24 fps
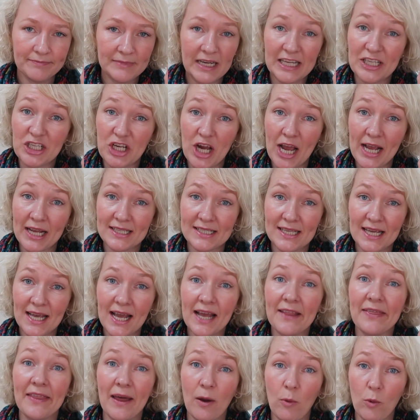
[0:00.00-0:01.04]
I checked it
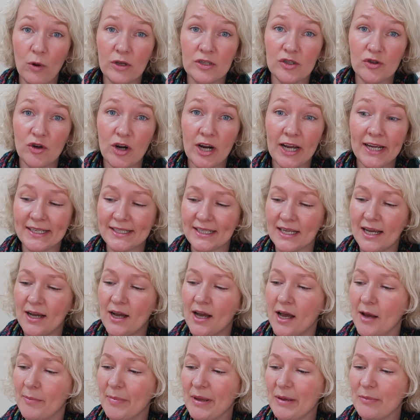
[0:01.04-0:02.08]
and that was right.
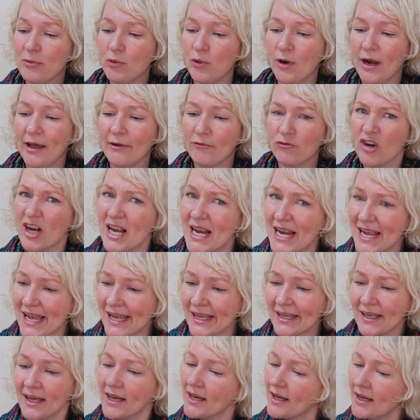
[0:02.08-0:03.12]
Uh, people were like,
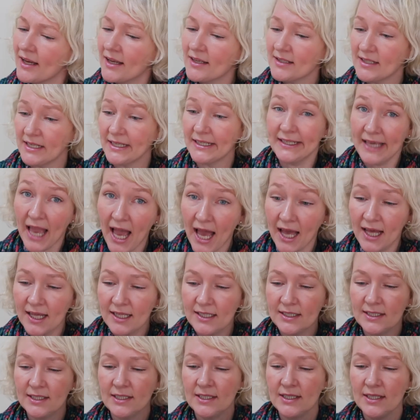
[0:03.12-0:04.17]
really? It's like, yeah.
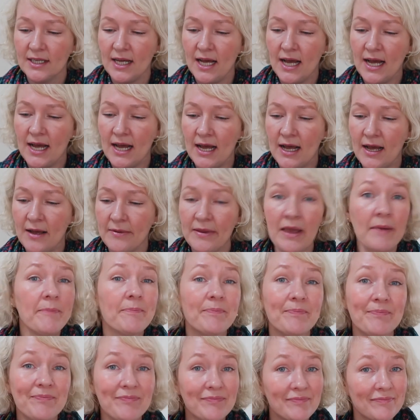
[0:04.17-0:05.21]
Uh,
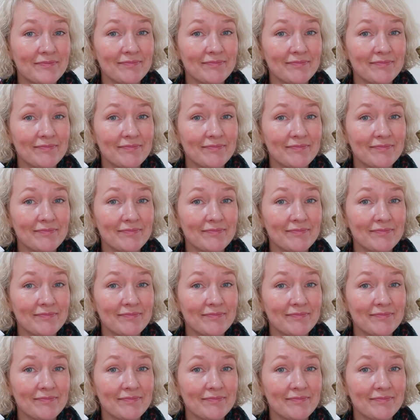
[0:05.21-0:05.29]
yeah.